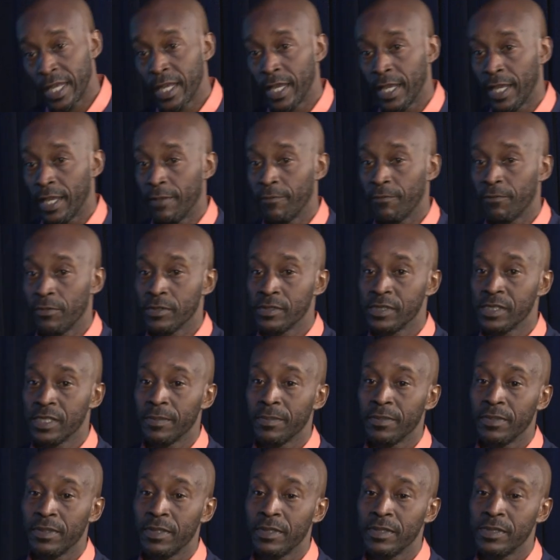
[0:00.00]
and for
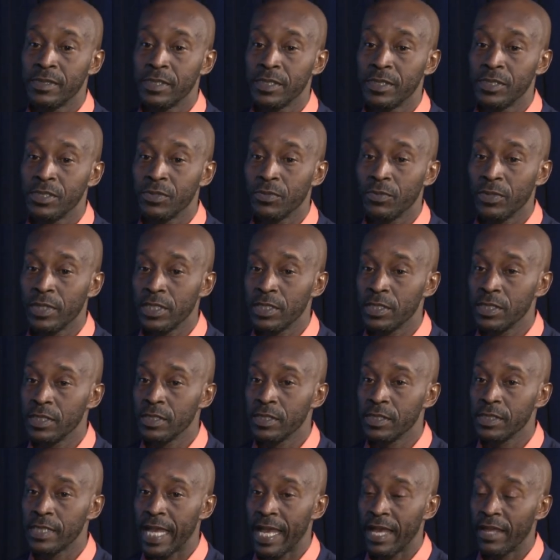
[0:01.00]
some of the
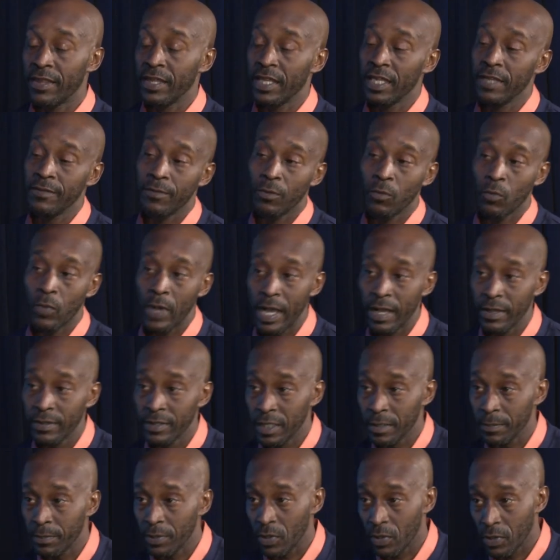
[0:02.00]
situations, how they even wound
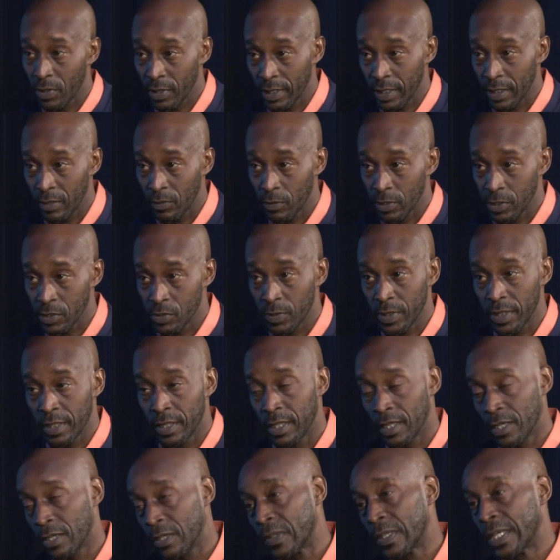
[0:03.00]
up on it, which we
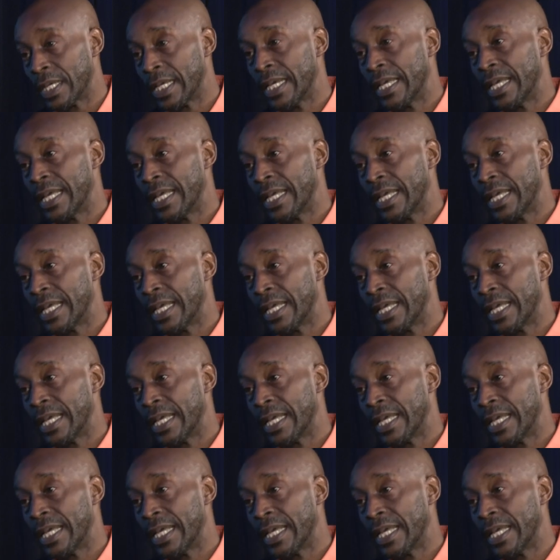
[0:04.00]
know